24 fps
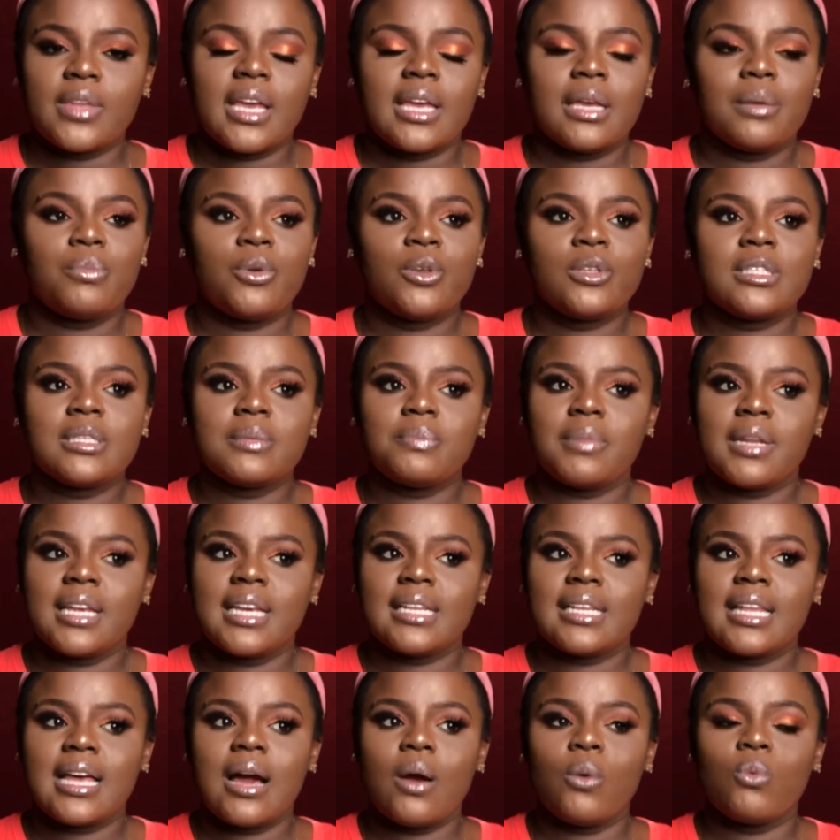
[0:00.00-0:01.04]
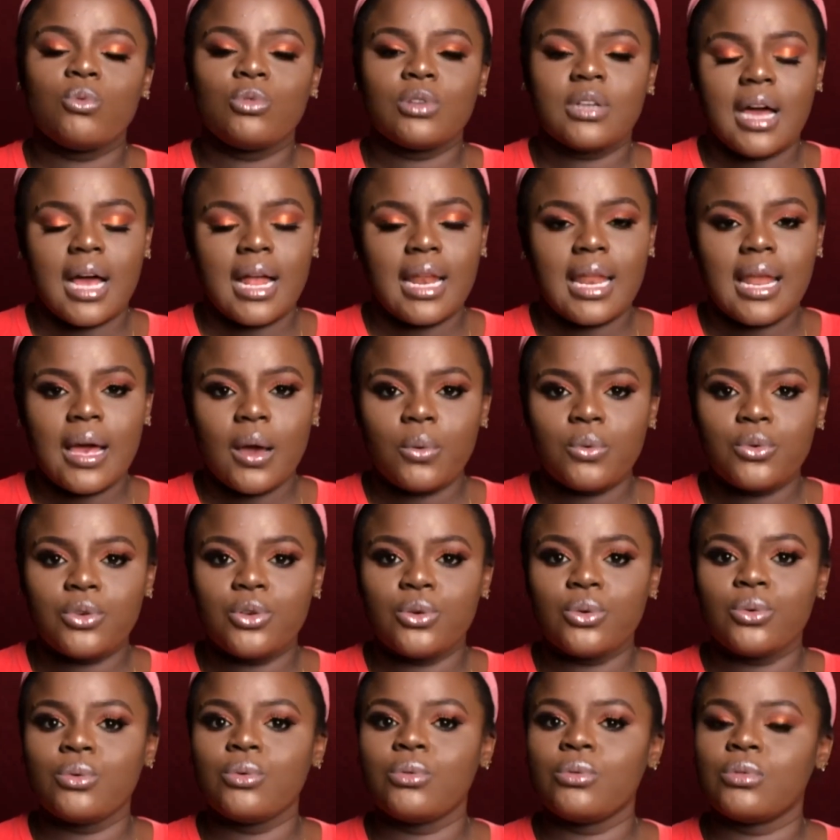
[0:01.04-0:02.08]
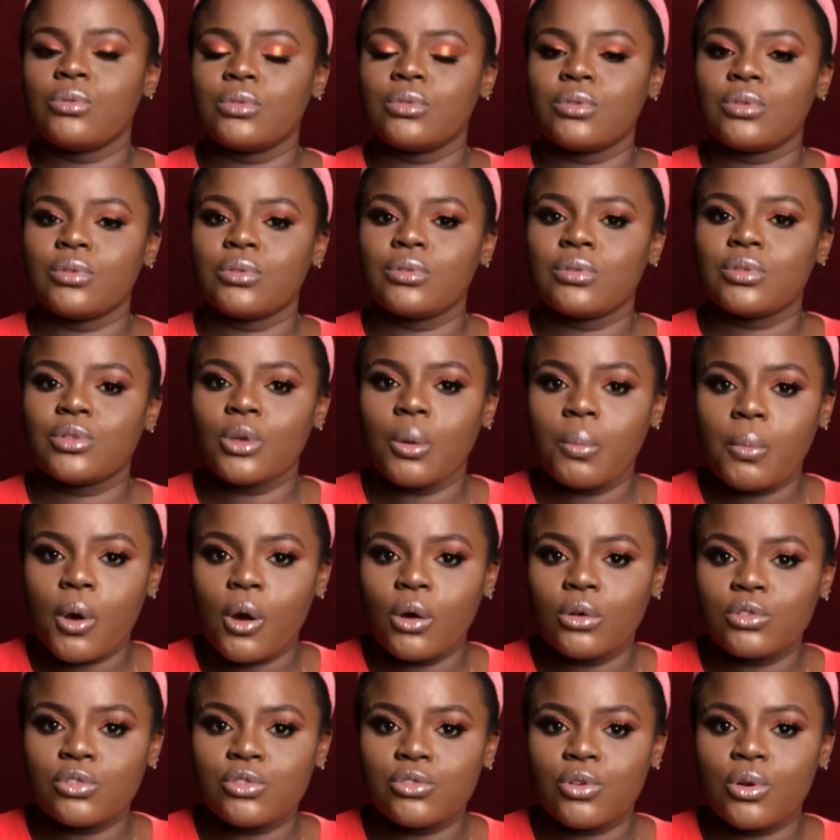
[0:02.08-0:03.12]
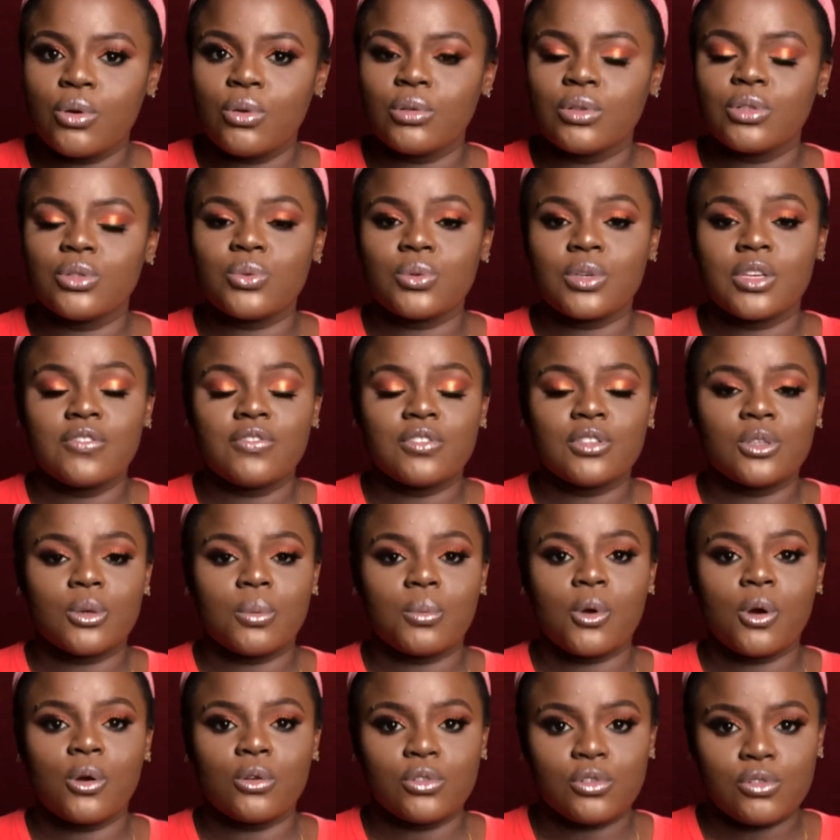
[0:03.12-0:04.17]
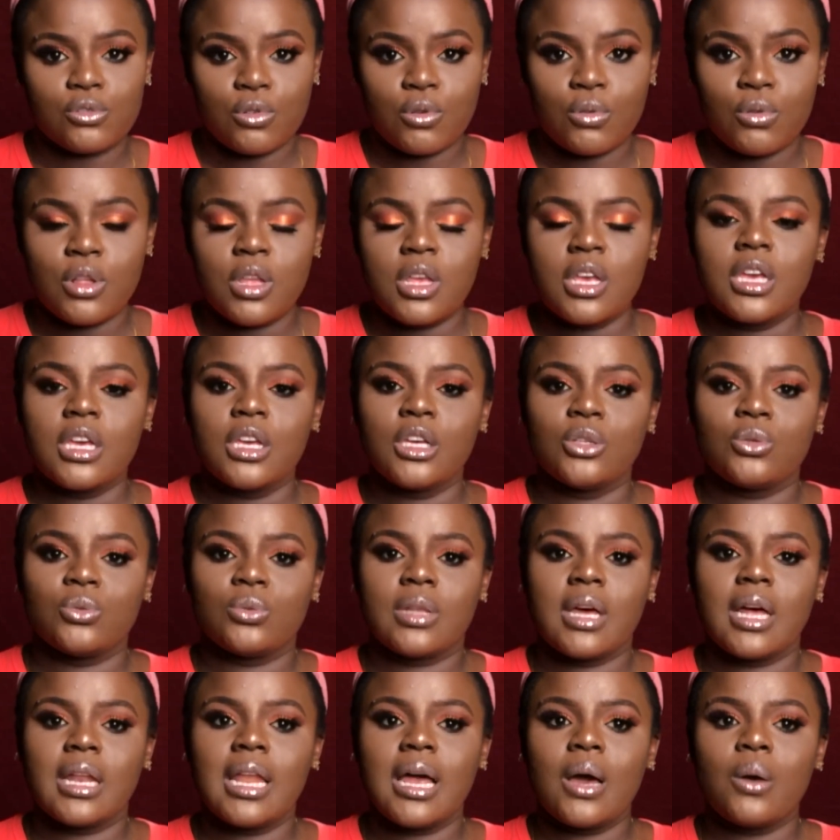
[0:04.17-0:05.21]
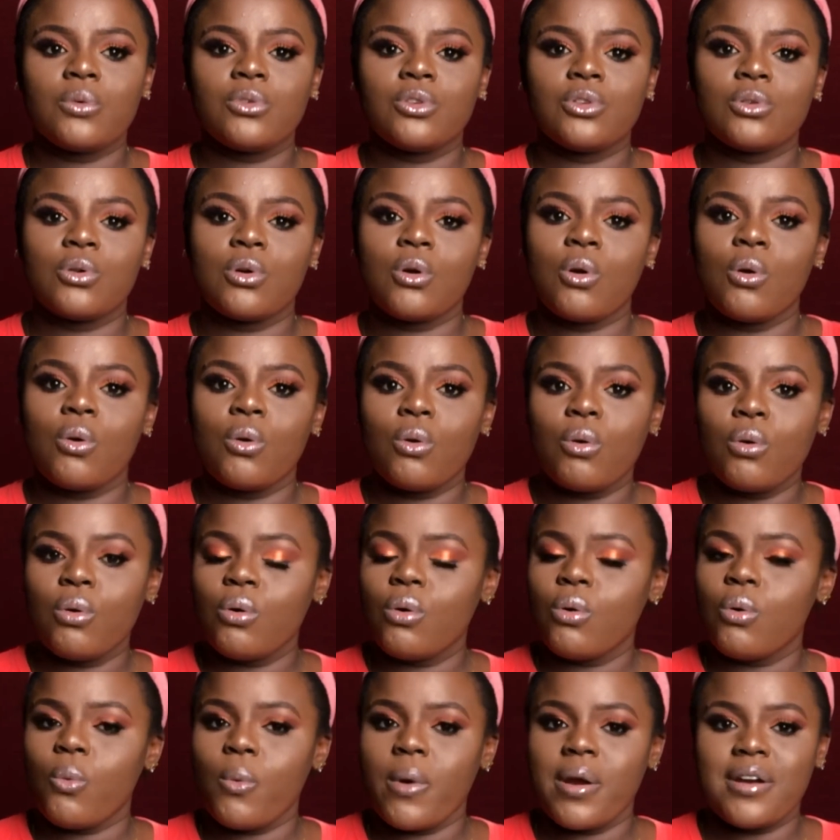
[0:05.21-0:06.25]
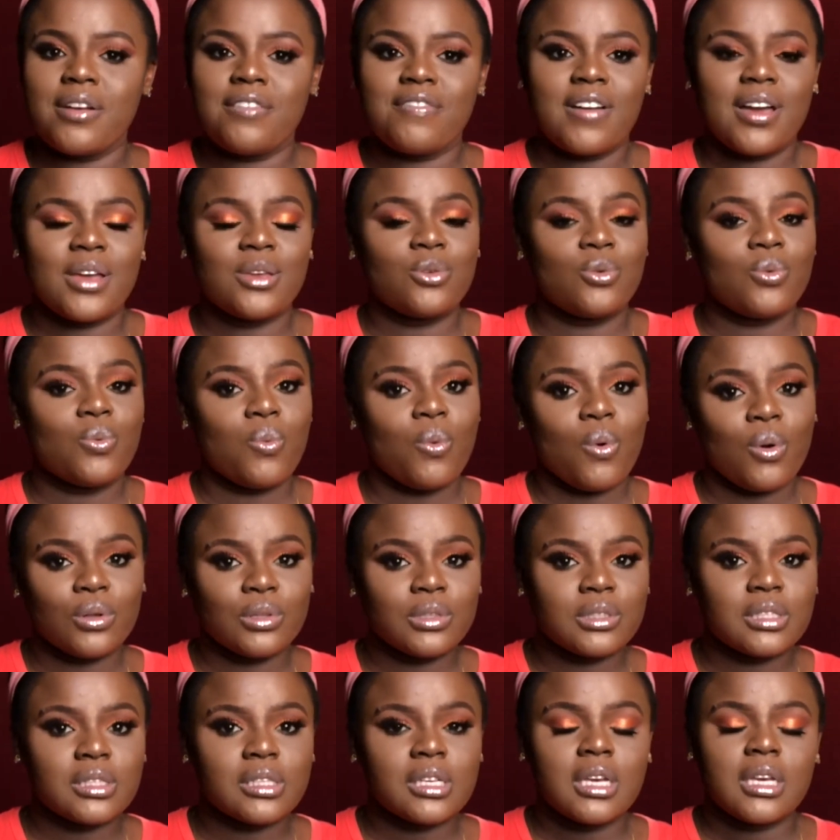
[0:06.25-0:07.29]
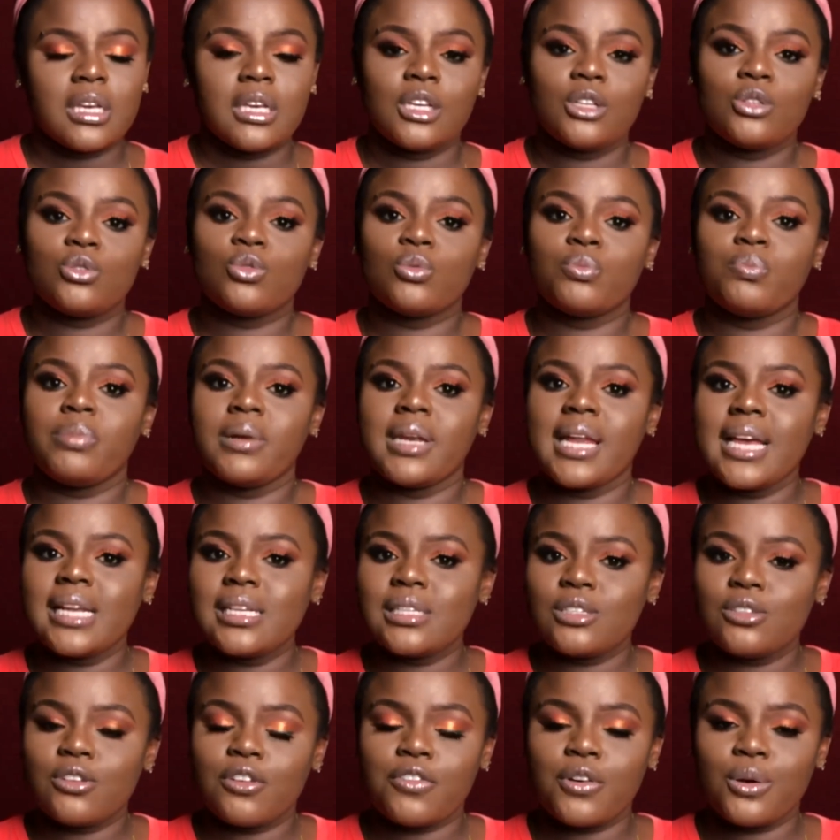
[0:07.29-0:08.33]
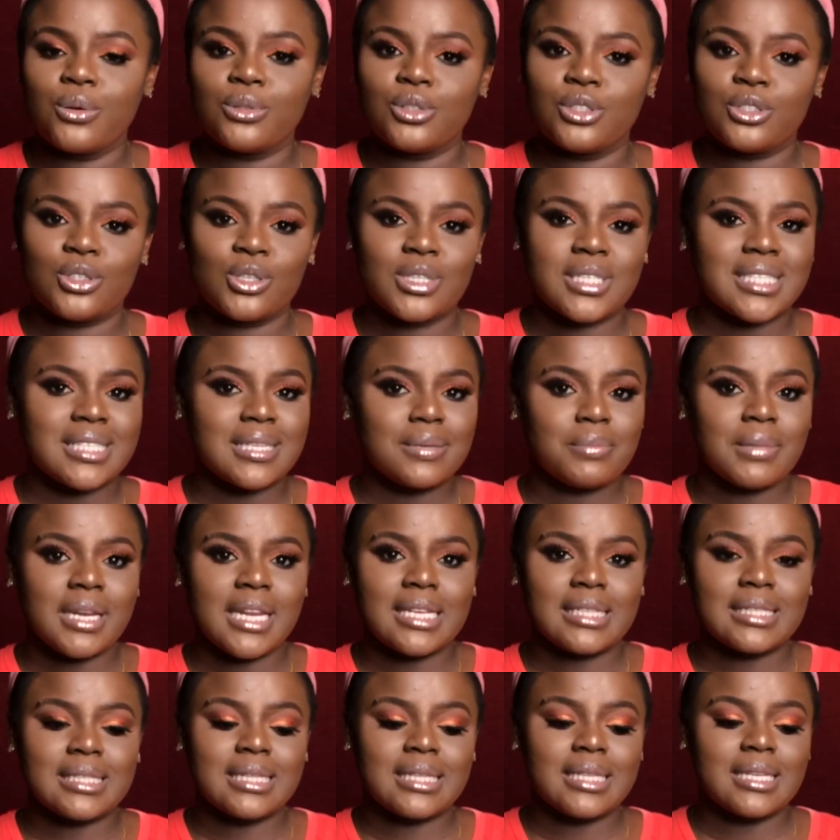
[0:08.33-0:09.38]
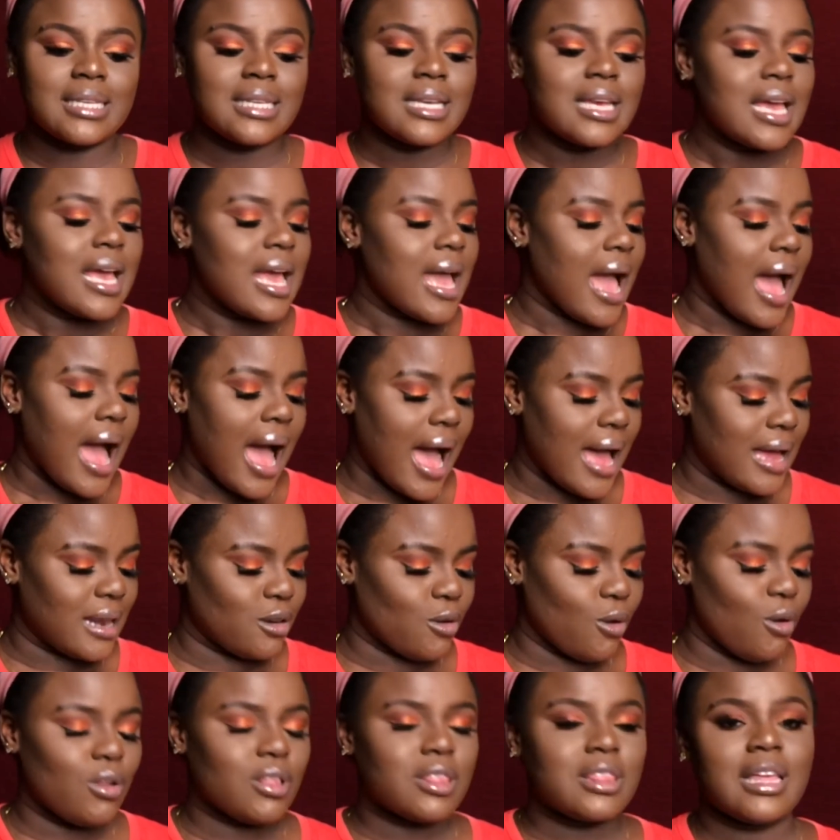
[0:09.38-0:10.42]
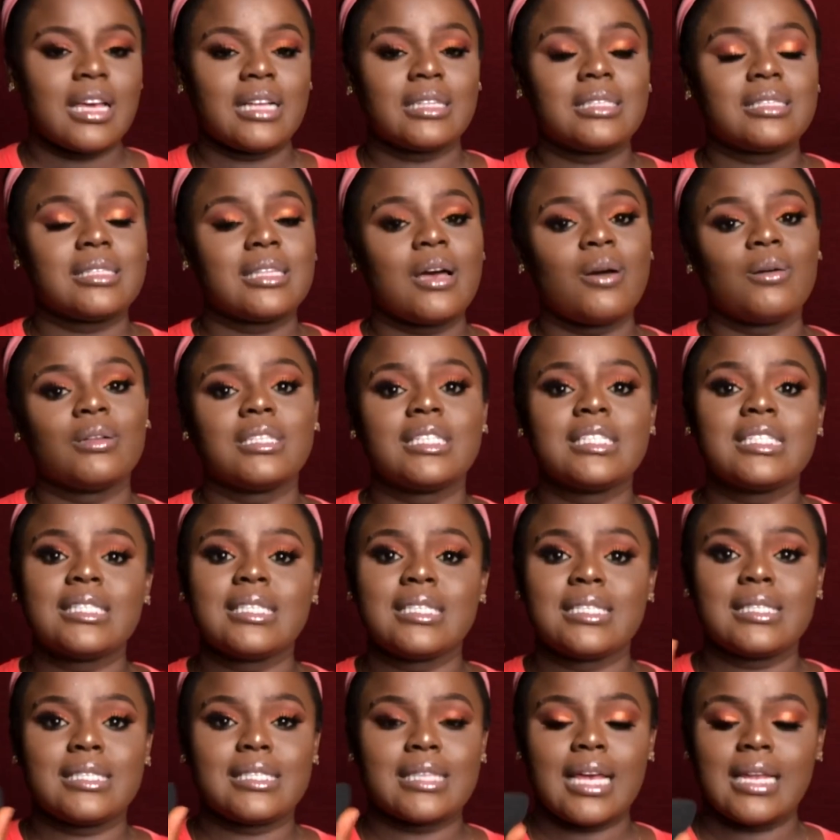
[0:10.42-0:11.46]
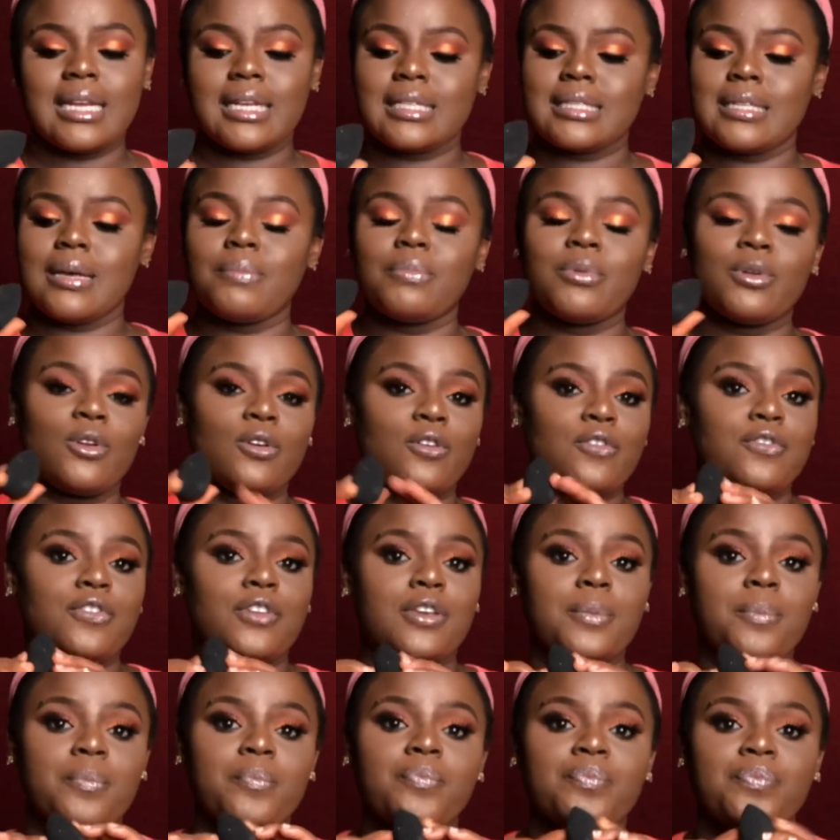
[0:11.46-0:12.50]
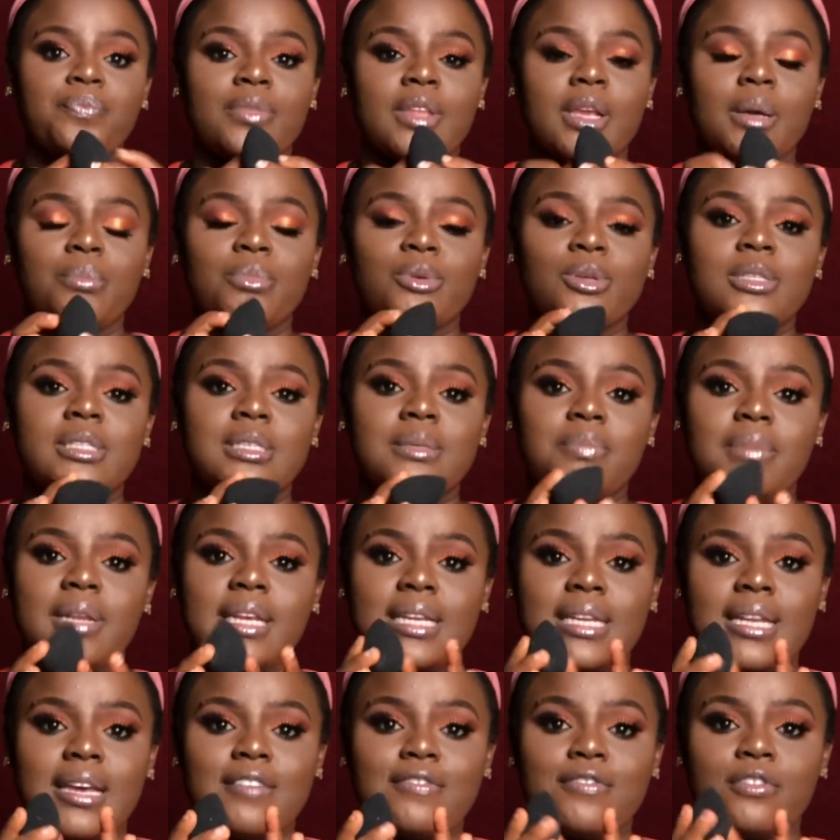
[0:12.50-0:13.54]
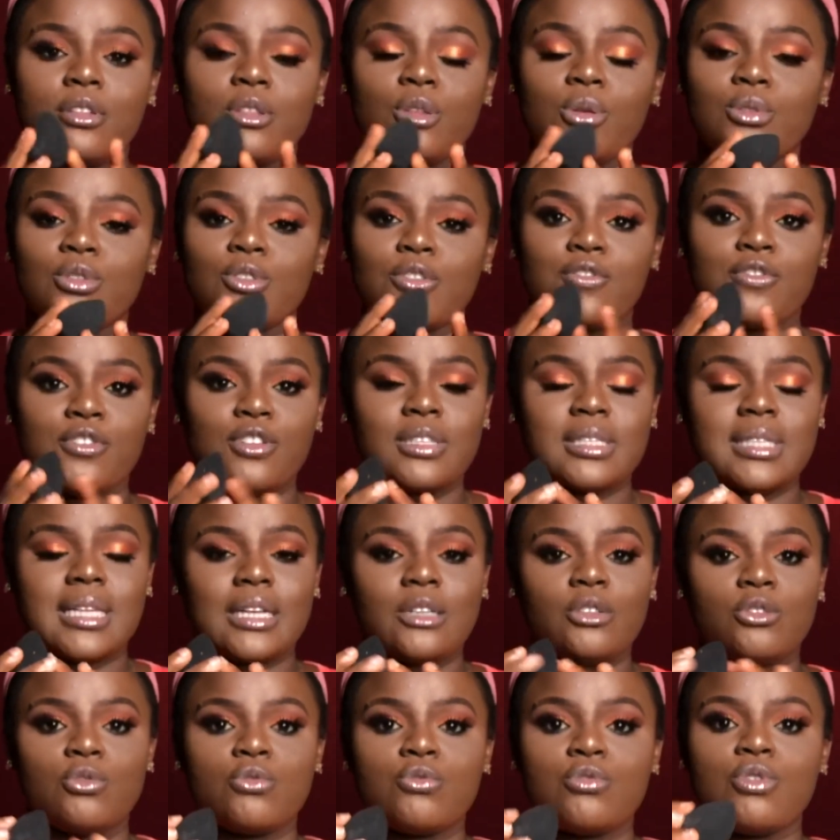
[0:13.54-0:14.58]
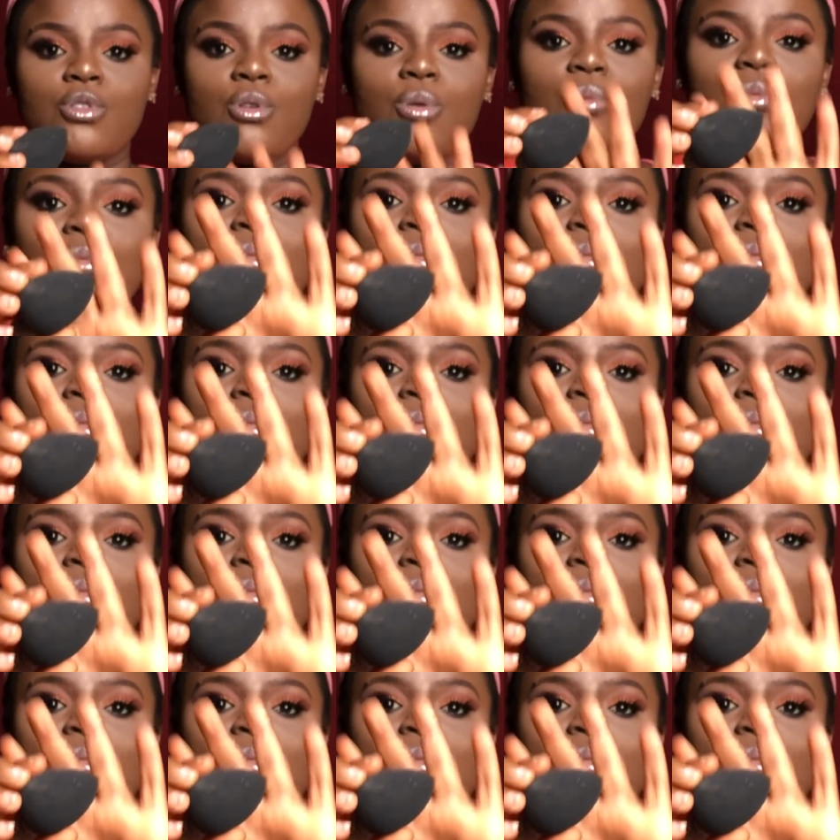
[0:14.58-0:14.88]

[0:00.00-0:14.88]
A beauty blender would allow you some control. It will give you some control. It would allow you go wherever you want. It will blend your foundation seamlessly and all that. Now this is an example of a beauty blender for those of us that don't know.